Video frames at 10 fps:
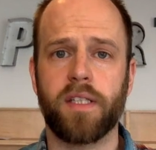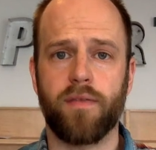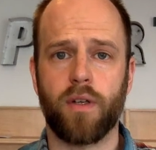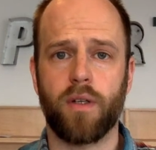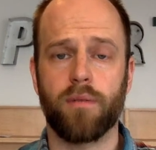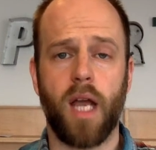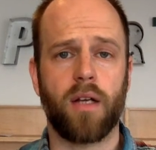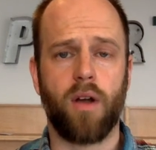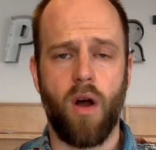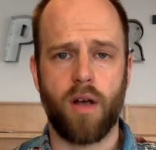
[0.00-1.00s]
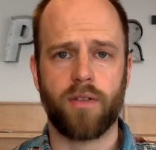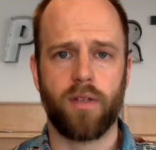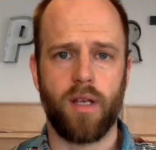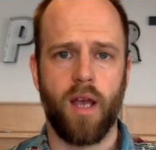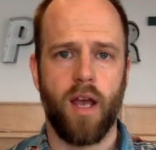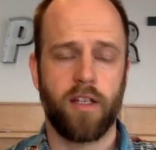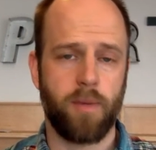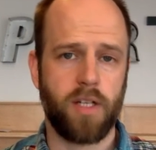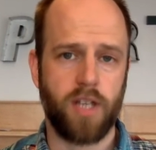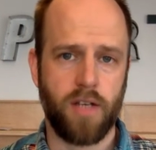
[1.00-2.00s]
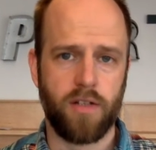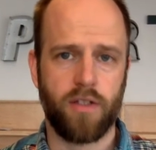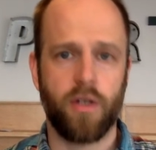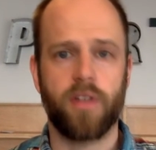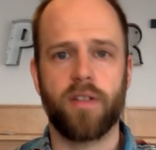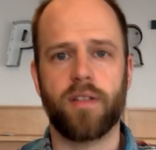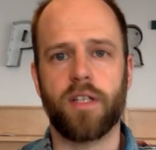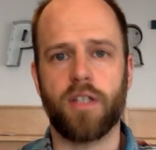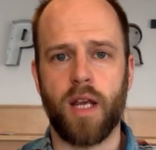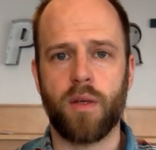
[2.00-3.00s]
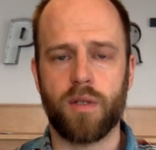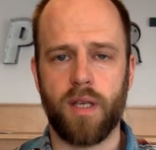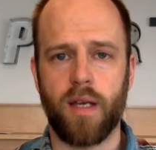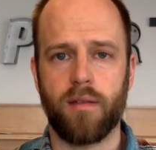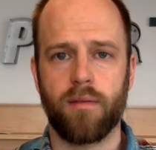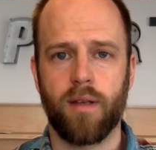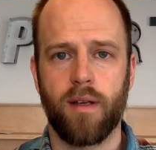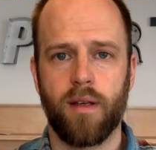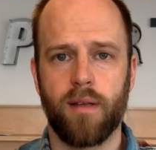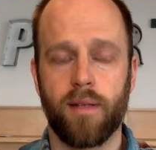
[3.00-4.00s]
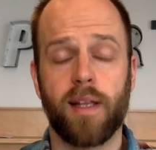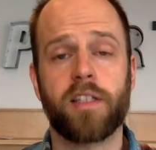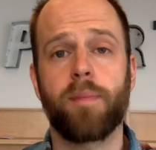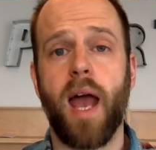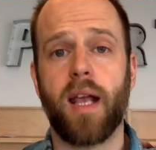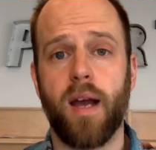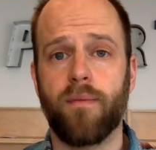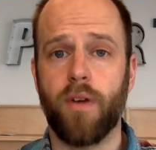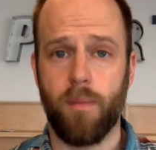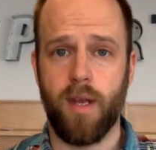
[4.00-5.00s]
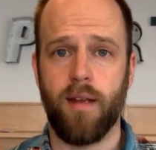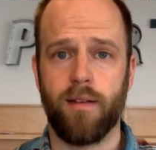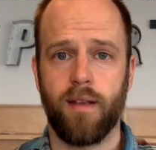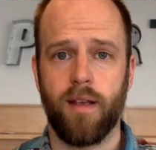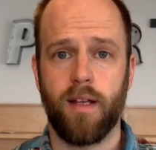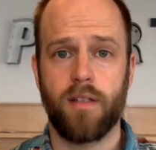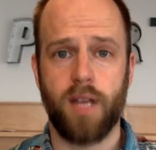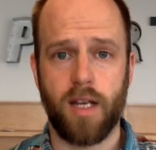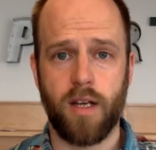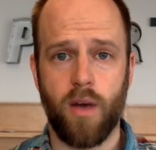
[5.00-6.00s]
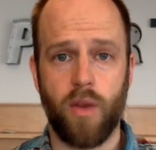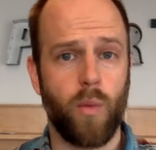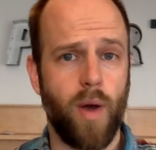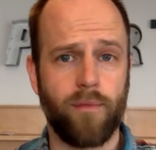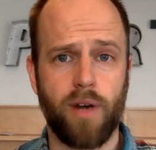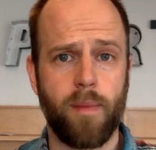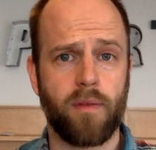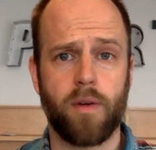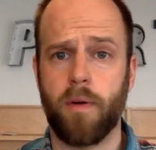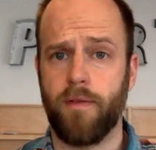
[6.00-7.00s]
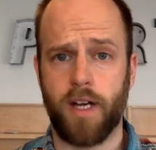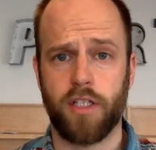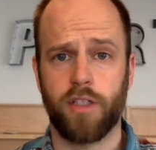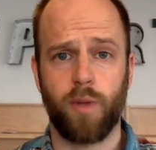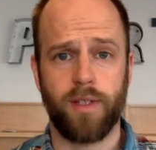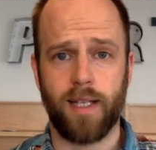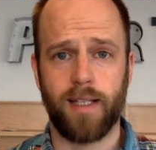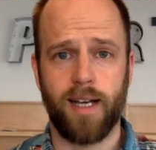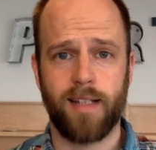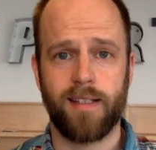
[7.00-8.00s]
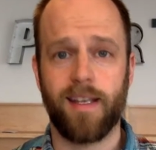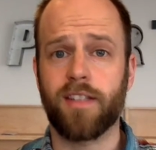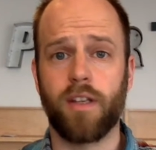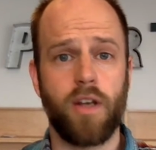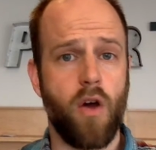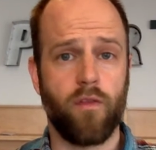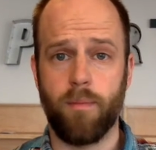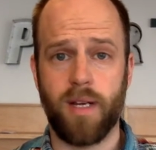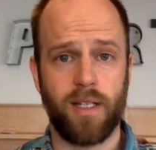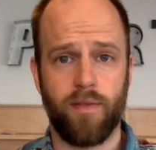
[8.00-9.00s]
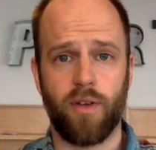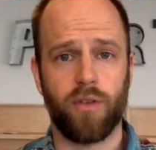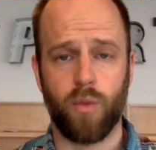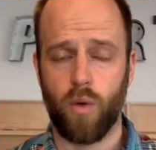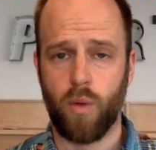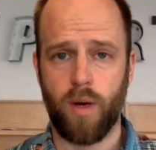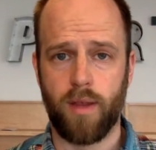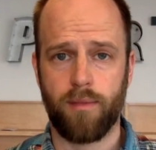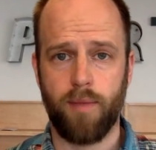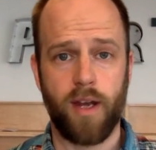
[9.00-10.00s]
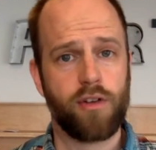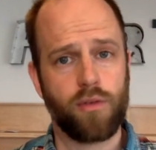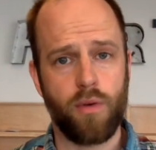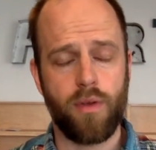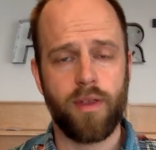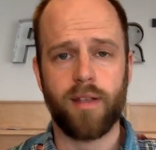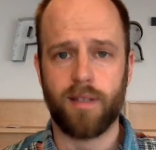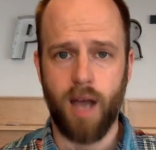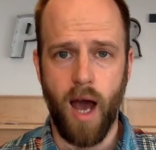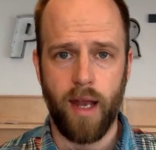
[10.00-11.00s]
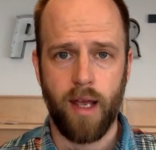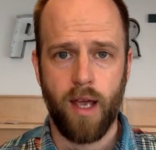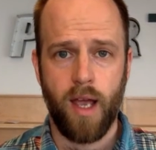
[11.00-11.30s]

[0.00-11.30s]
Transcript: it difficult and costly to make changes to your existing Django site. Now let's back up for a minute. Django, the web framework for perfectionists with deadlines, isn't known for being difficult to work with, and in truth, it's not.